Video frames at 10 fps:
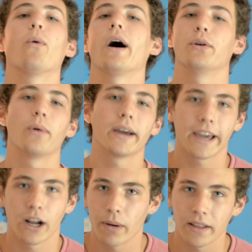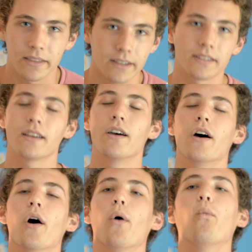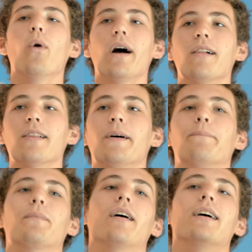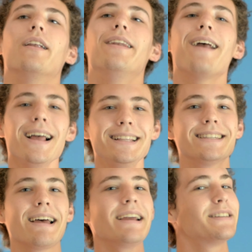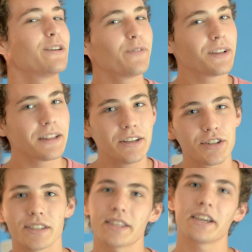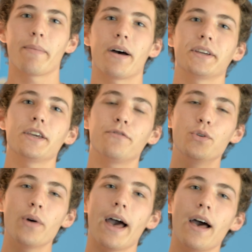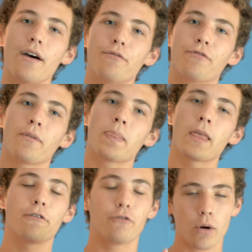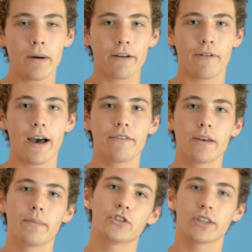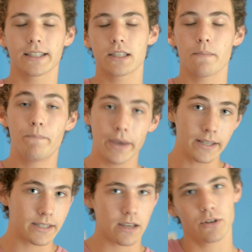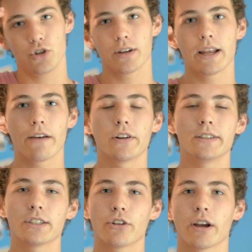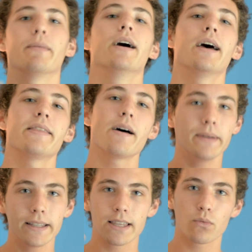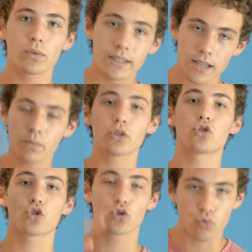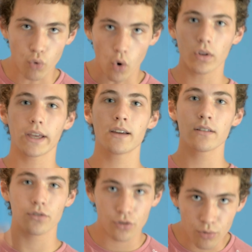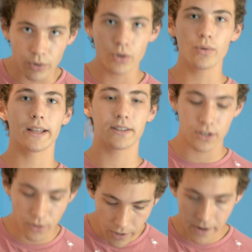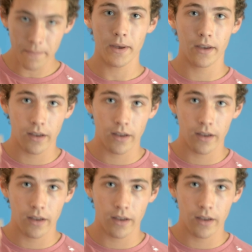do I care about this? Well, non-scientifically, just think about it. If you have a 4:5 image, and that's the biggest image you can have on Instagram, that means that when someone's scrolling through Instagram,